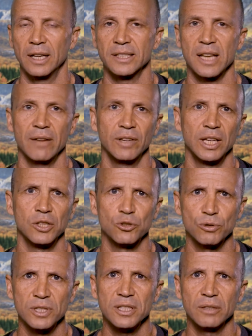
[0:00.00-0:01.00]
as having
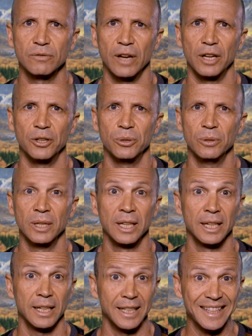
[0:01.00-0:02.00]
intrinsic value
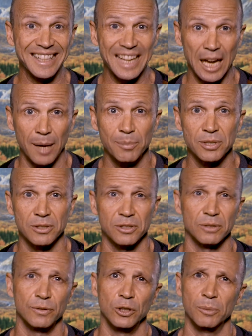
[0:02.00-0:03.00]
in the
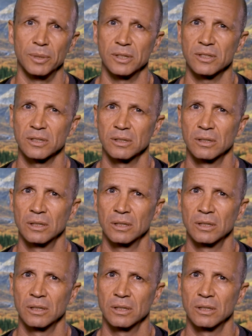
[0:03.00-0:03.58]
absence of humans,